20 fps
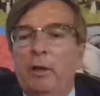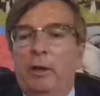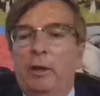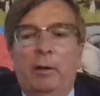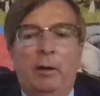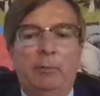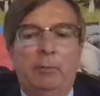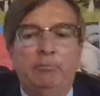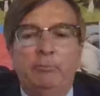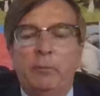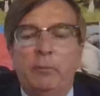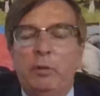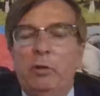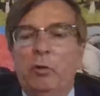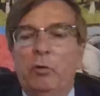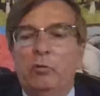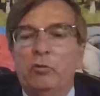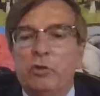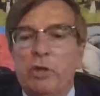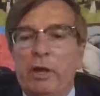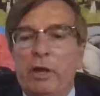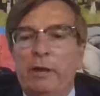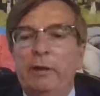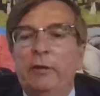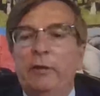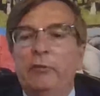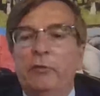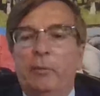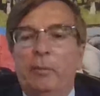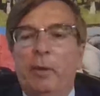um, you know,
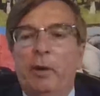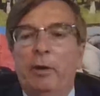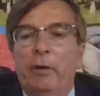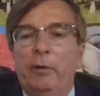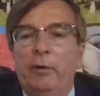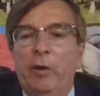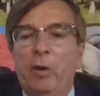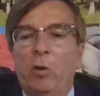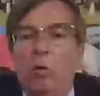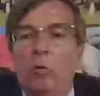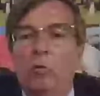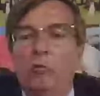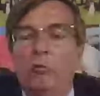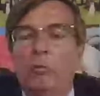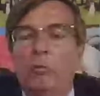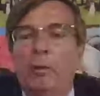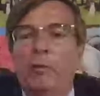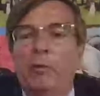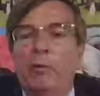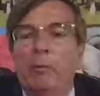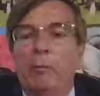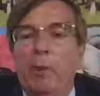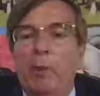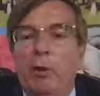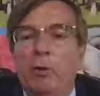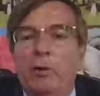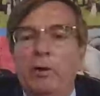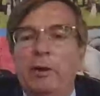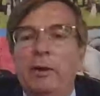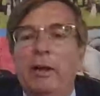China, some unknowns, but the
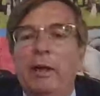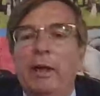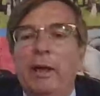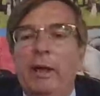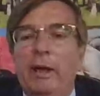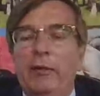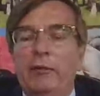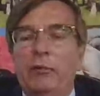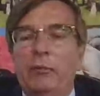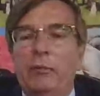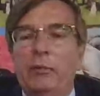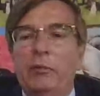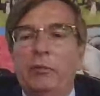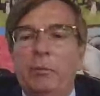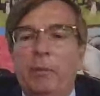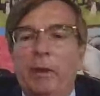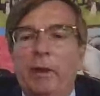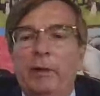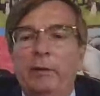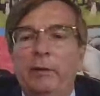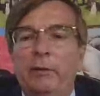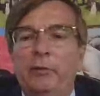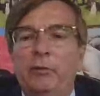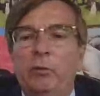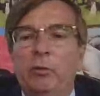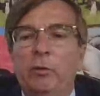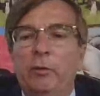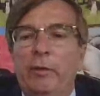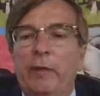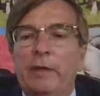market hasn't responded
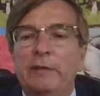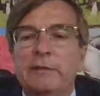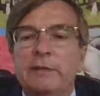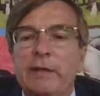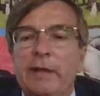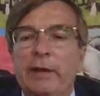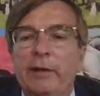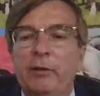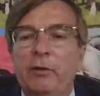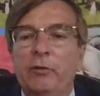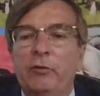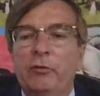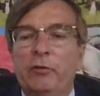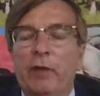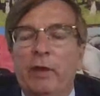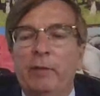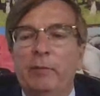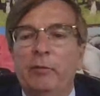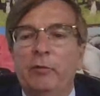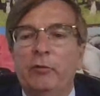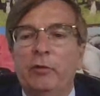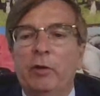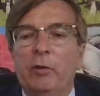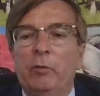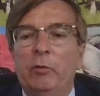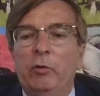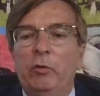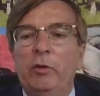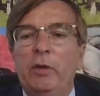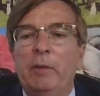to it. And that's not a good sign, Michelle.
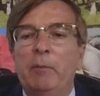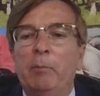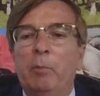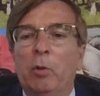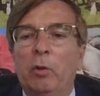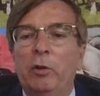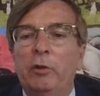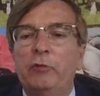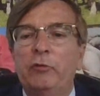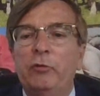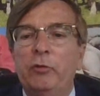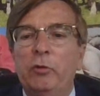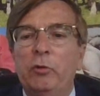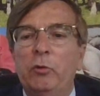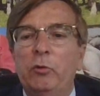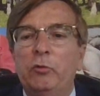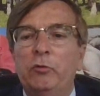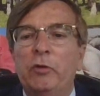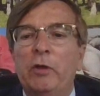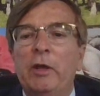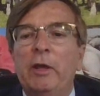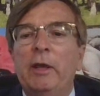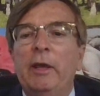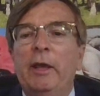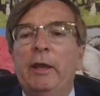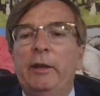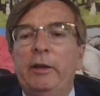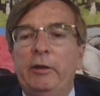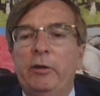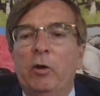When you get bullish news
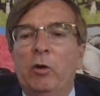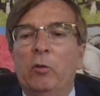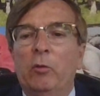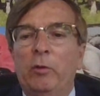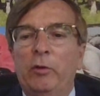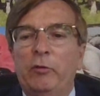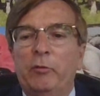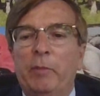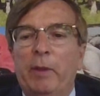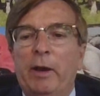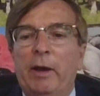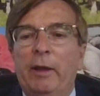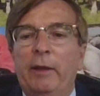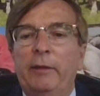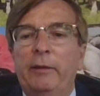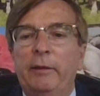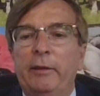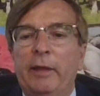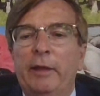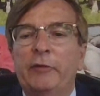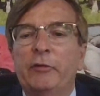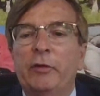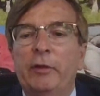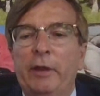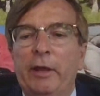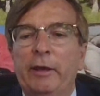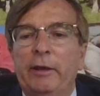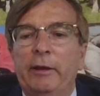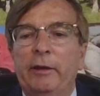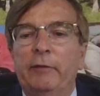and you don't respond, that's a
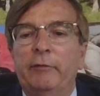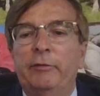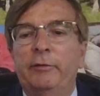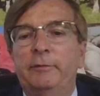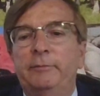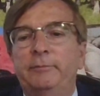negative.